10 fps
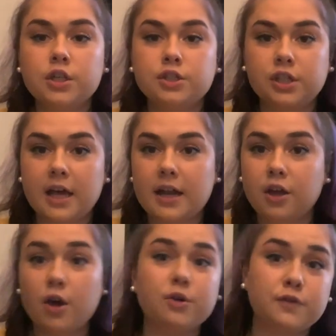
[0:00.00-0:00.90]
she kind of
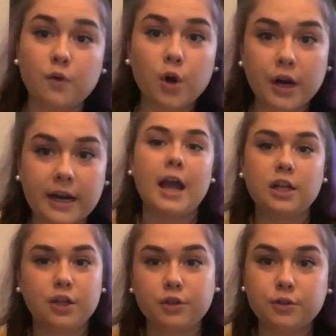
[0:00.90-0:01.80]
goes for it
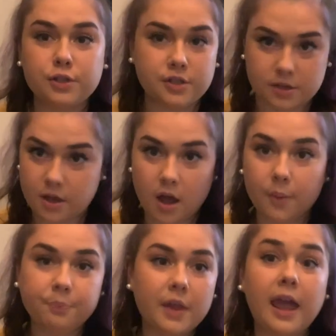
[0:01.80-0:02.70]
and includes
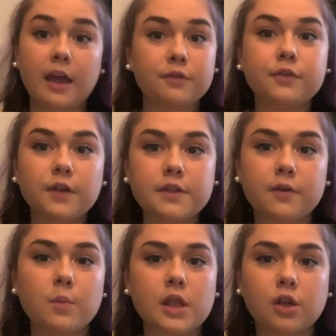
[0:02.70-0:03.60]
a handful of
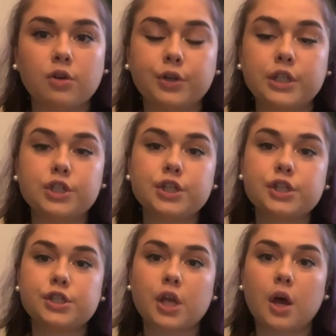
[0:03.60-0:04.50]
different mythical creatures.
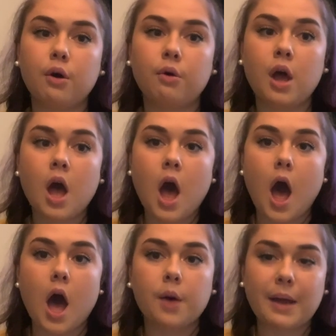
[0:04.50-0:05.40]
So
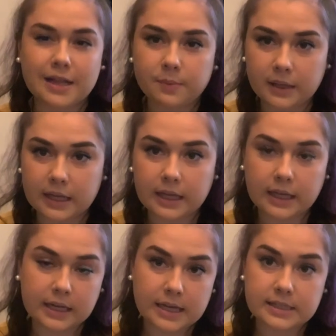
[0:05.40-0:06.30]
at the beginning
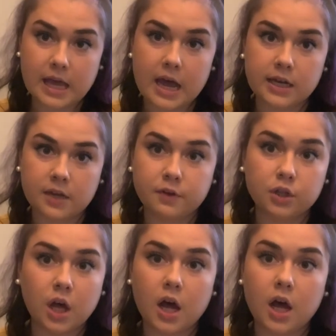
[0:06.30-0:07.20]
it is kind of a
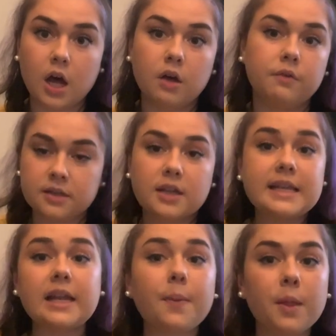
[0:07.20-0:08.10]
lot of
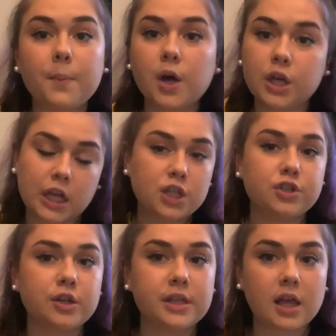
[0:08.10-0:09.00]
setting up the book,
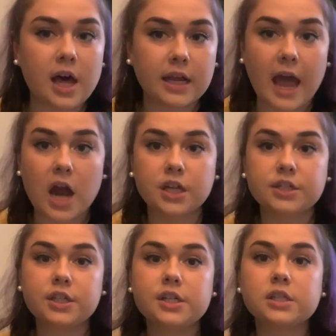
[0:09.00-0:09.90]
introducing a lot of
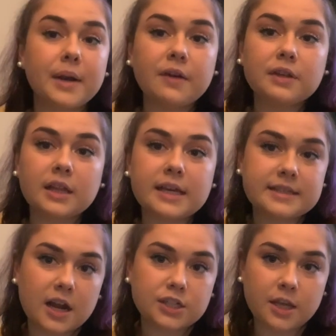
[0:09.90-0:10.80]
characters. I really like
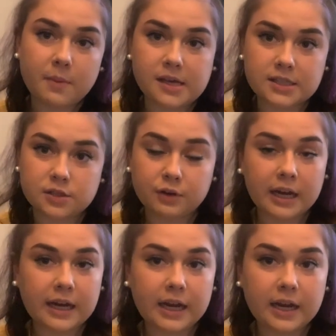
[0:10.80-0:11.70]
Sarah J. Maas's
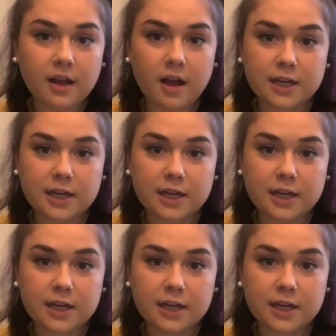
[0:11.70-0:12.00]
writing.